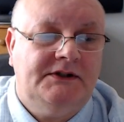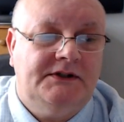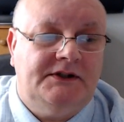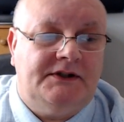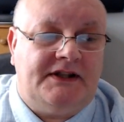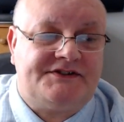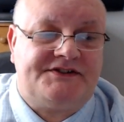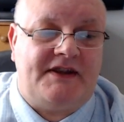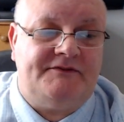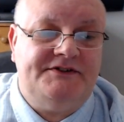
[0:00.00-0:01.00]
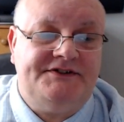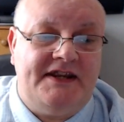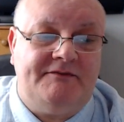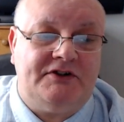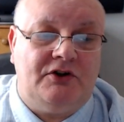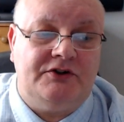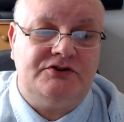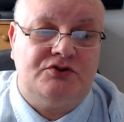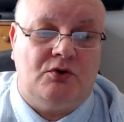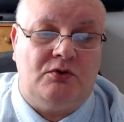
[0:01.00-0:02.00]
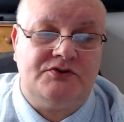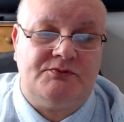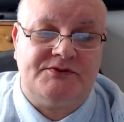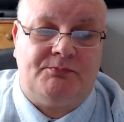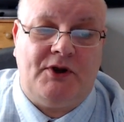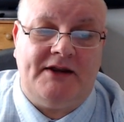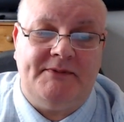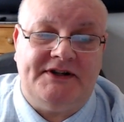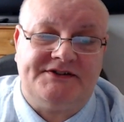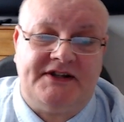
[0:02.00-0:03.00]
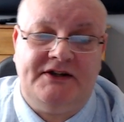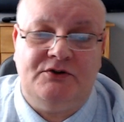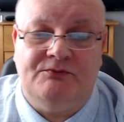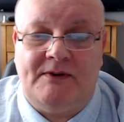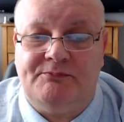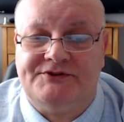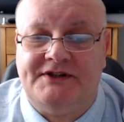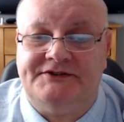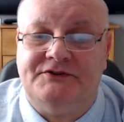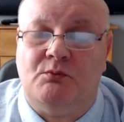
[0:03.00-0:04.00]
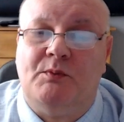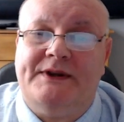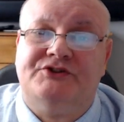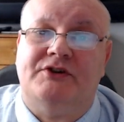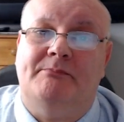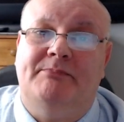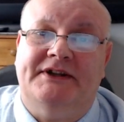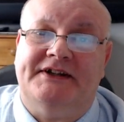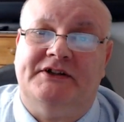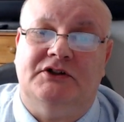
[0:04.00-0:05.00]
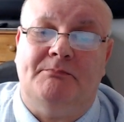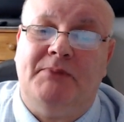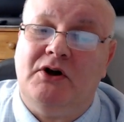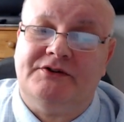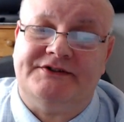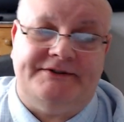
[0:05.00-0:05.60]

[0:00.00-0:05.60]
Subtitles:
That's 7. David Lloyd George was a Prime Minister who represented which political party?